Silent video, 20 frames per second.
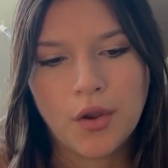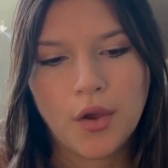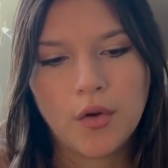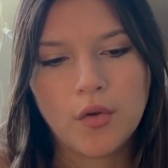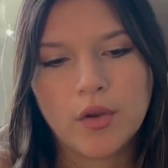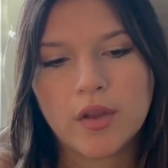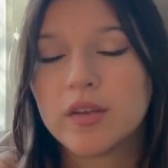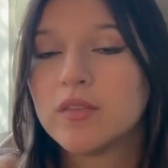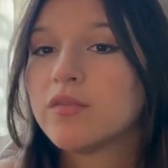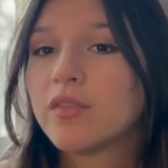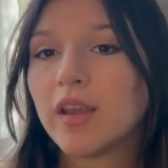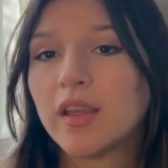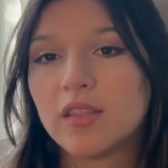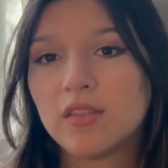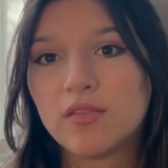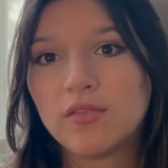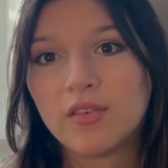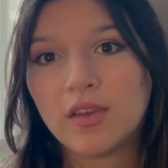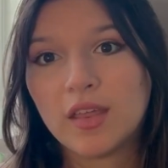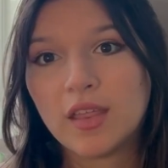convey
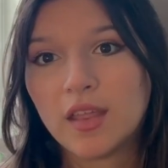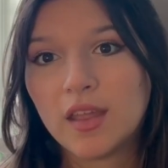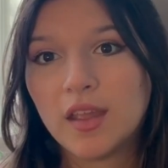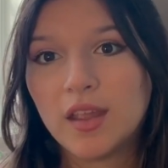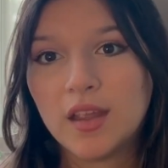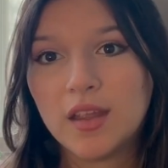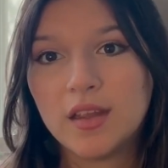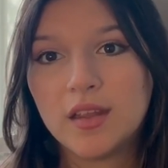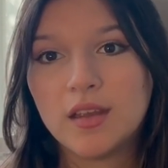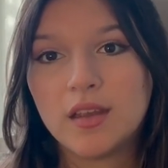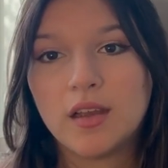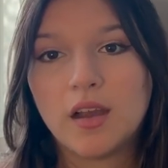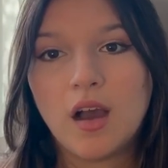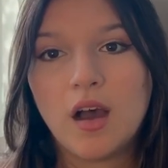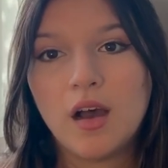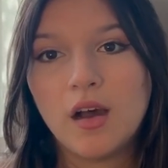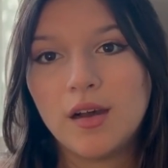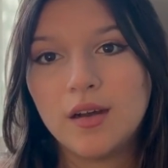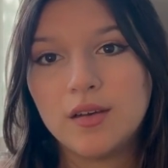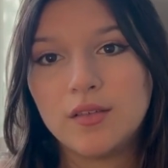the feeling
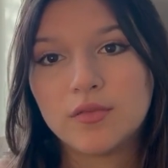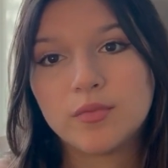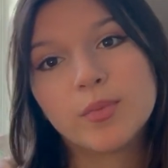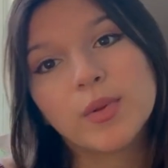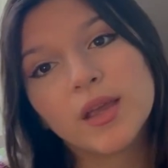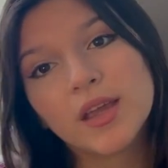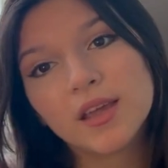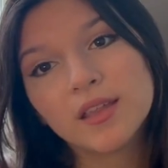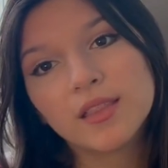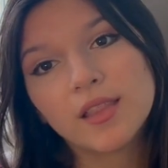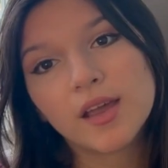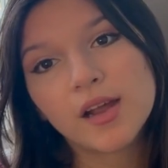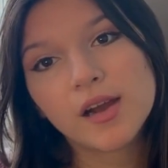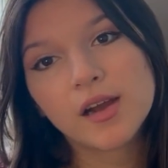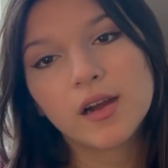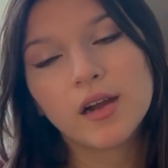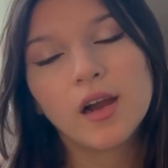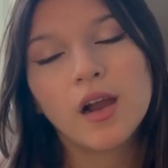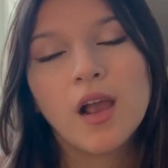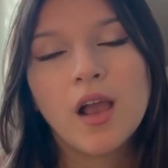of being
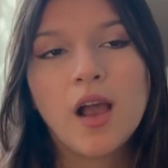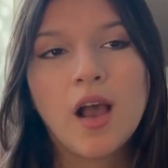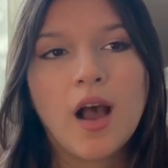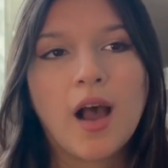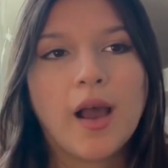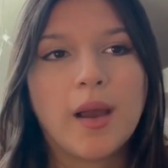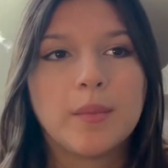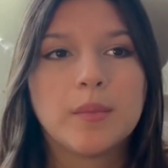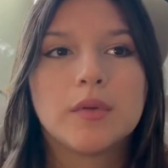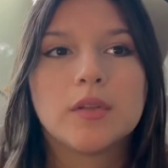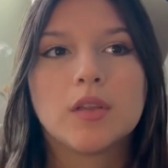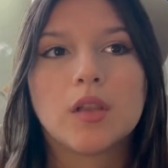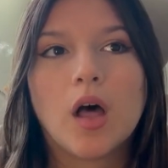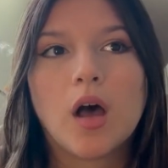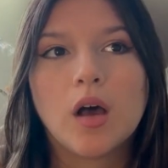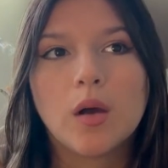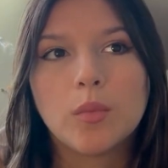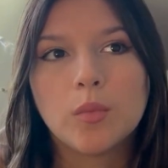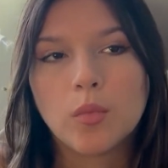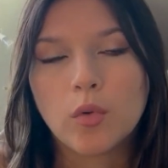there. I'm a
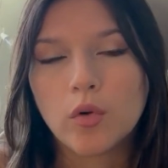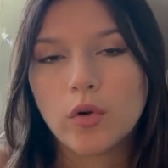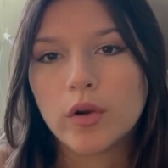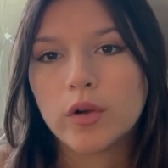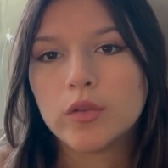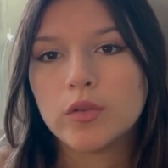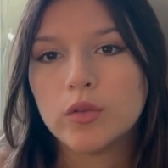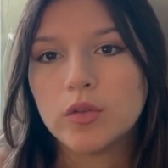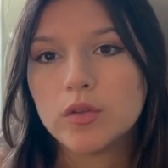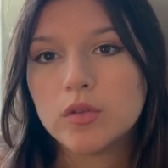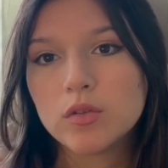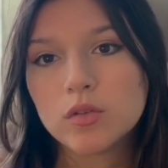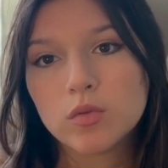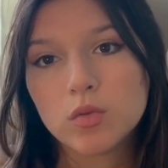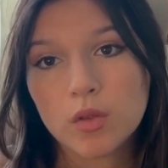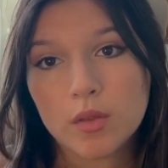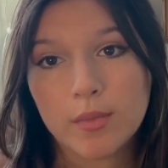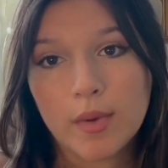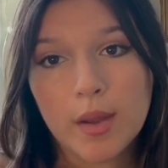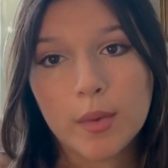lot more loose
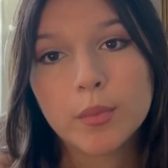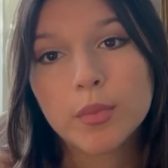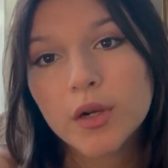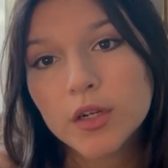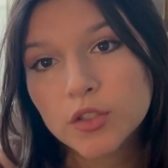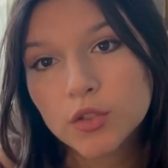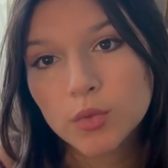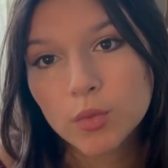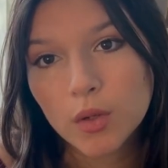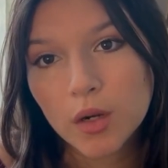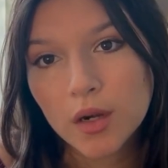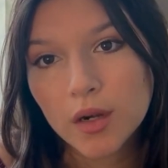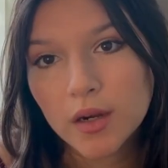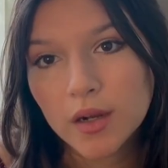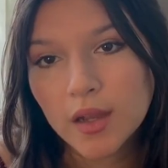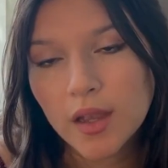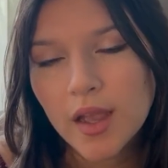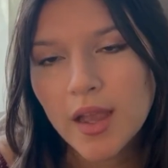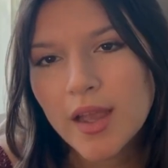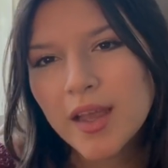with my
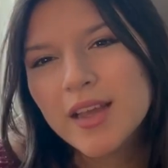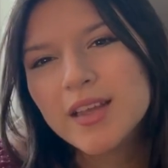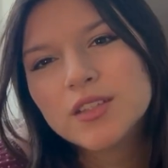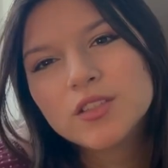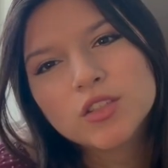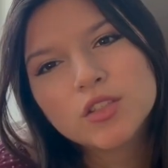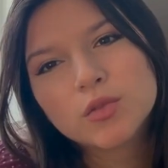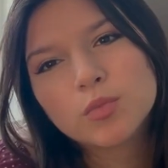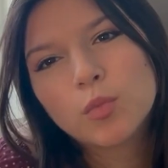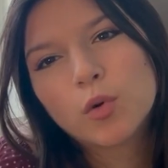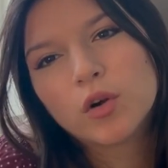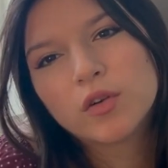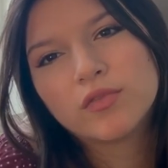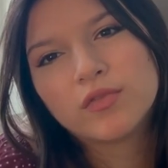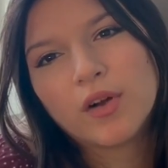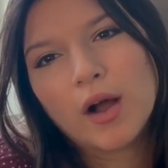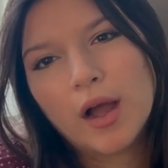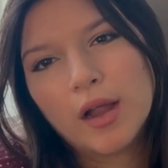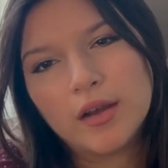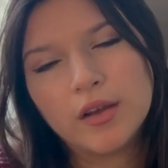brushwork. It's just more
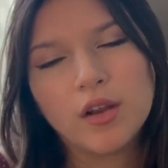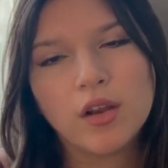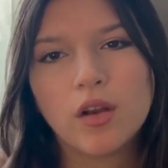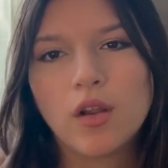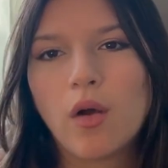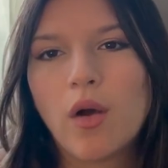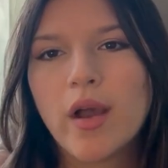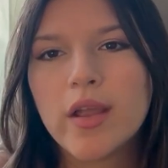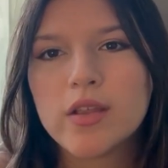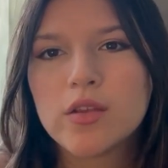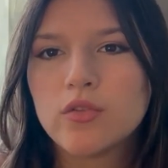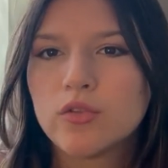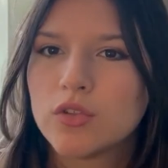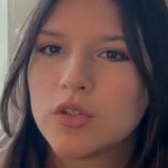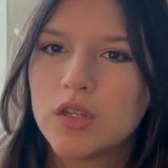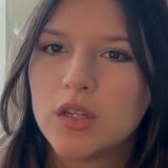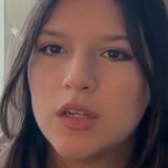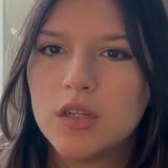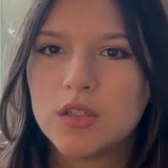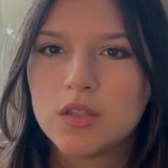fun. I
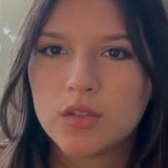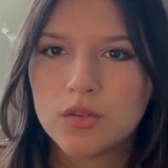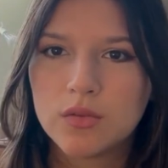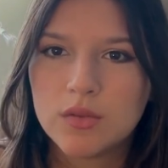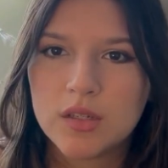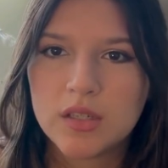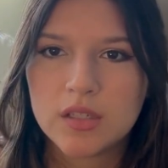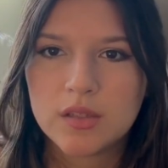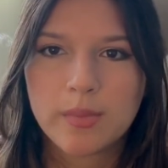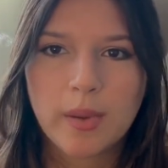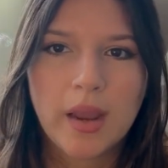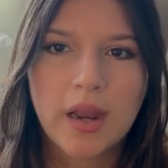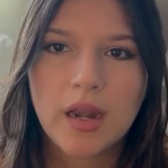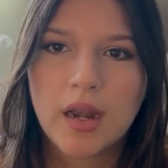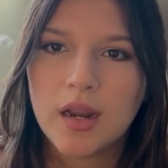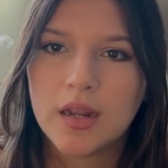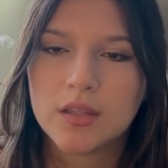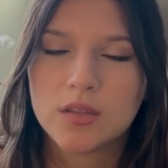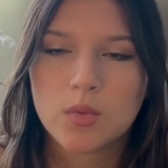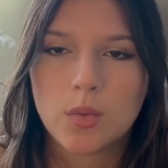usually do these
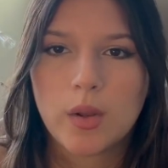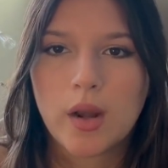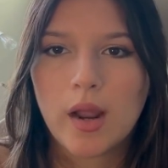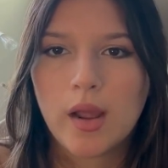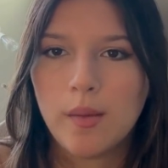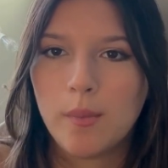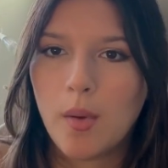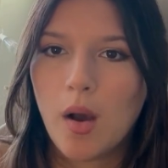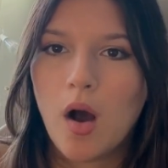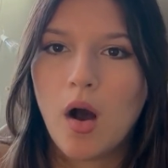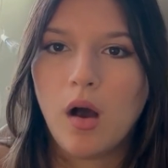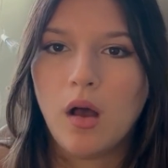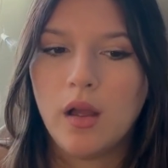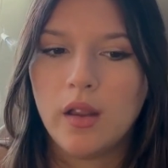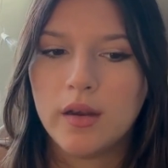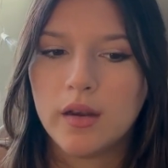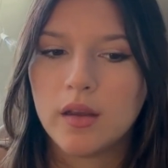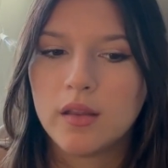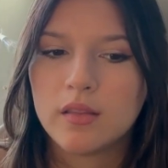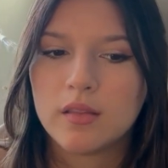paintings when I'm
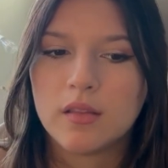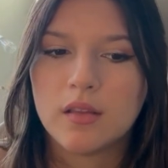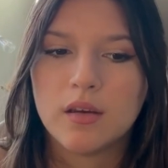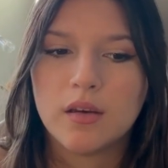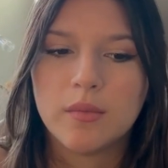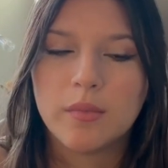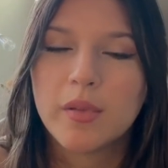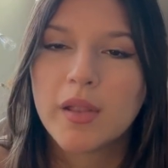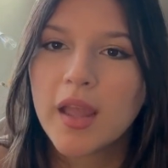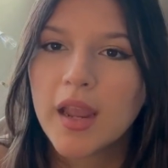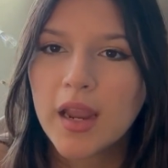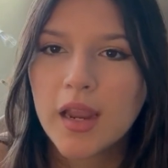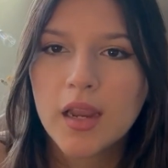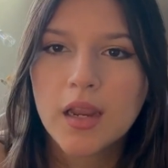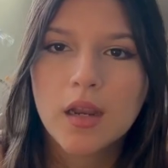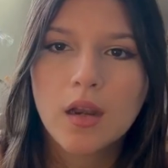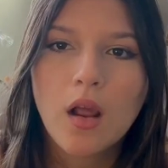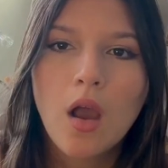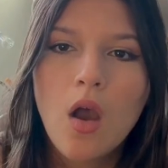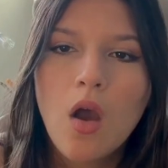on the
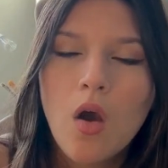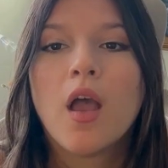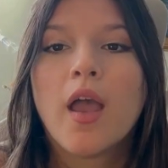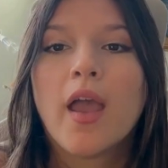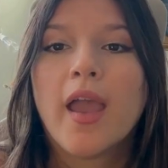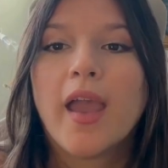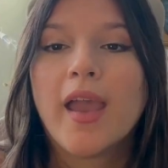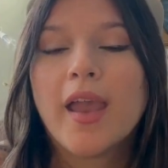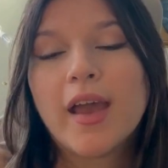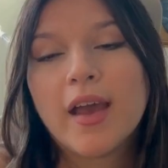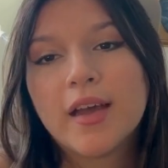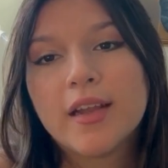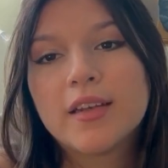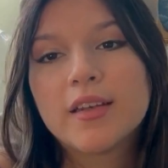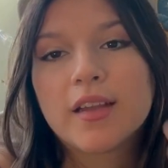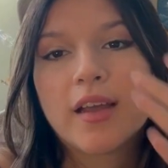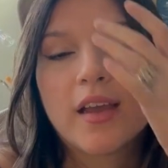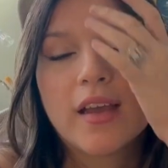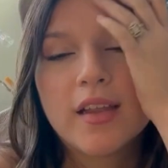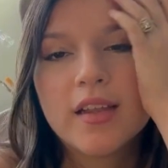plane, and
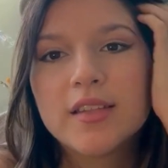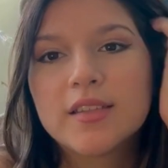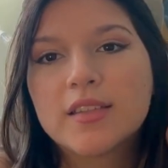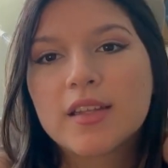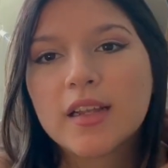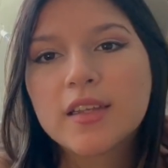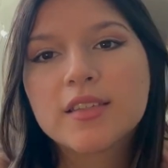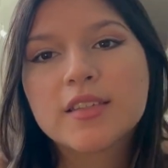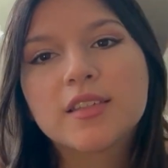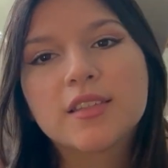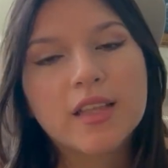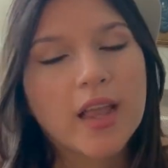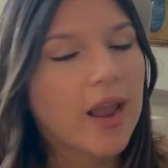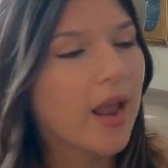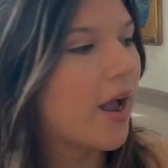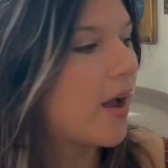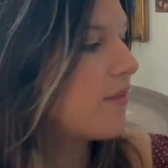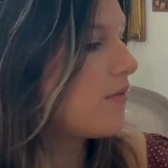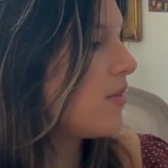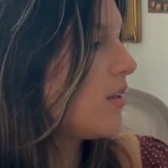it's nice because I
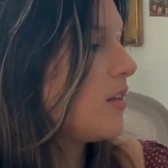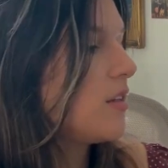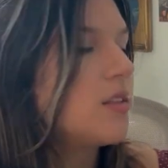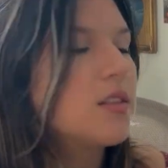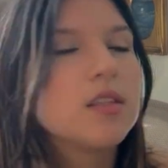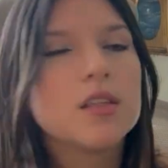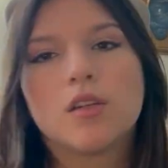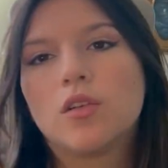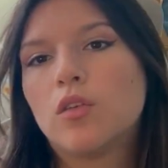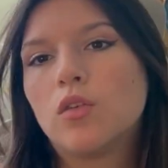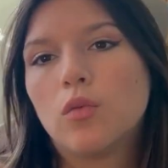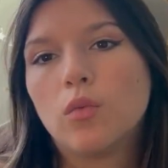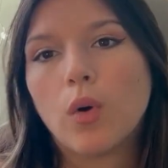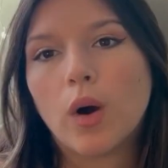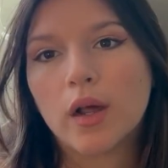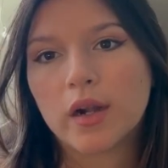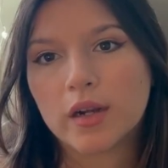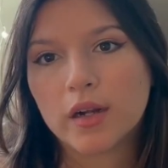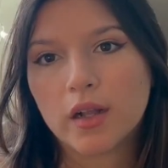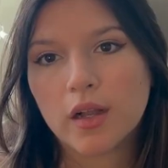have this little
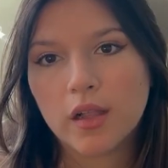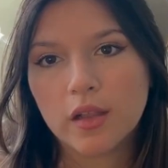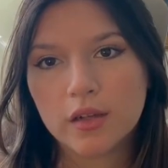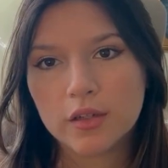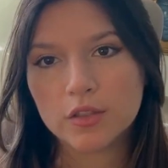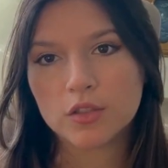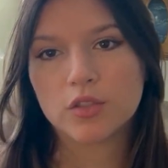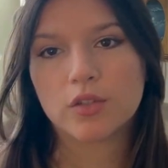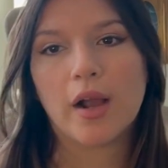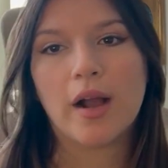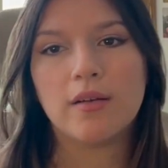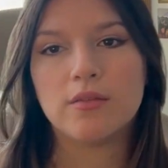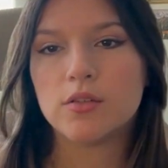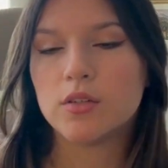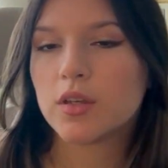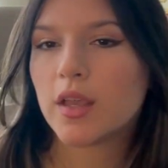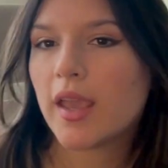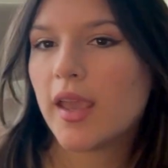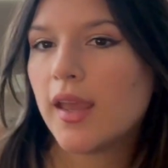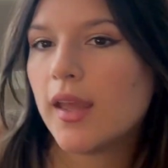watercolor travel
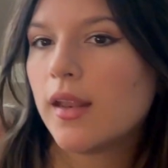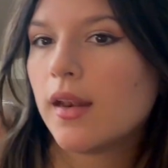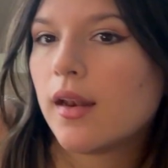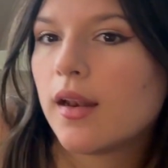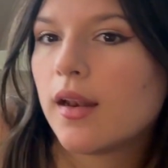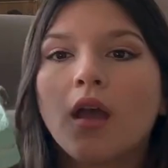kit.